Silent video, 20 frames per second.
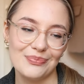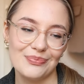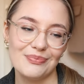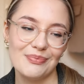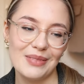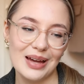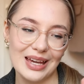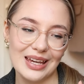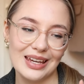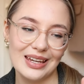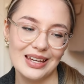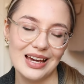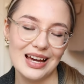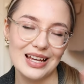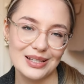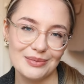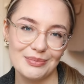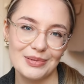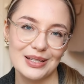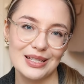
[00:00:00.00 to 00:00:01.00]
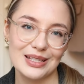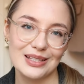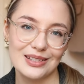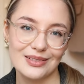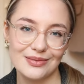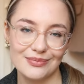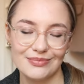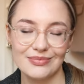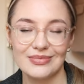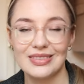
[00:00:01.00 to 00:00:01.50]
my
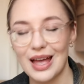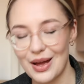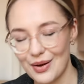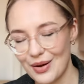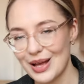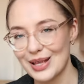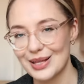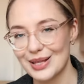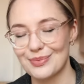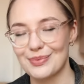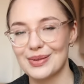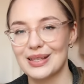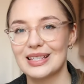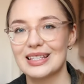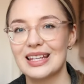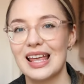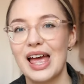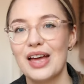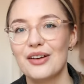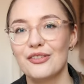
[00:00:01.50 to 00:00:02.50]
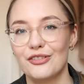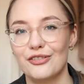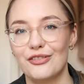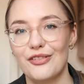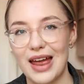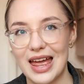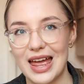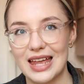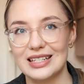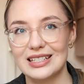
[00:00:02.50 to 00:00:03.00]
husband's, now husband's
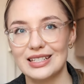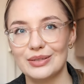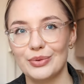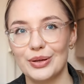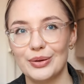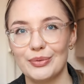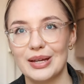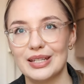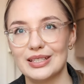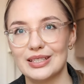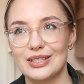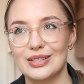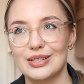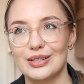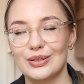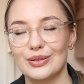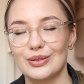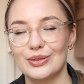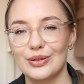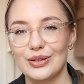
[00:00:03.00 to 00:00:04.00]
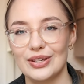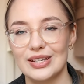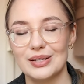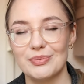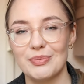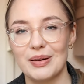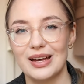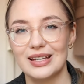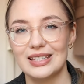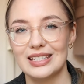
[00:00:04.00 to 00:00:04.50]
friend, we went to a New Year's
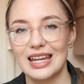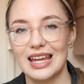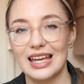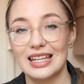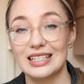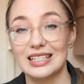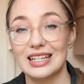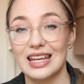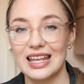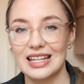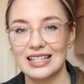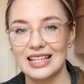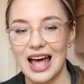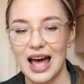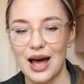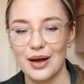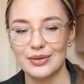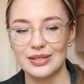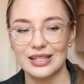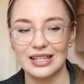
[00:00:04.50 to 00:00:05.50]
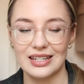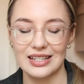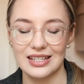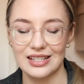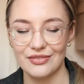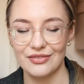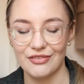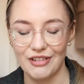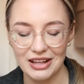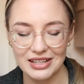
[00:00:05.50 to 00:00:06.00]
party at his house and
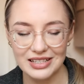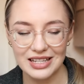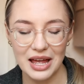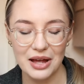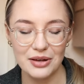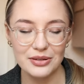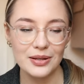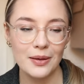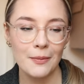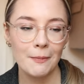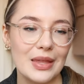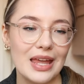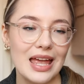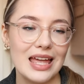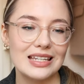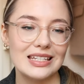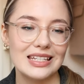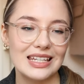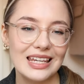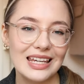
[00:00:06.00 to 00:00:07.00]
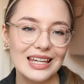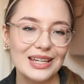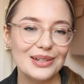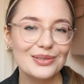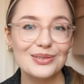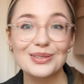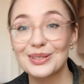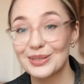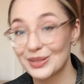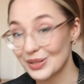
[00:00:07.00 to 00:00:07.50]
his friend's house, and he
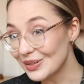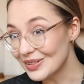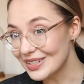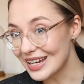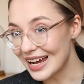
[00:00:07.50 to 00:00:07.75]
was so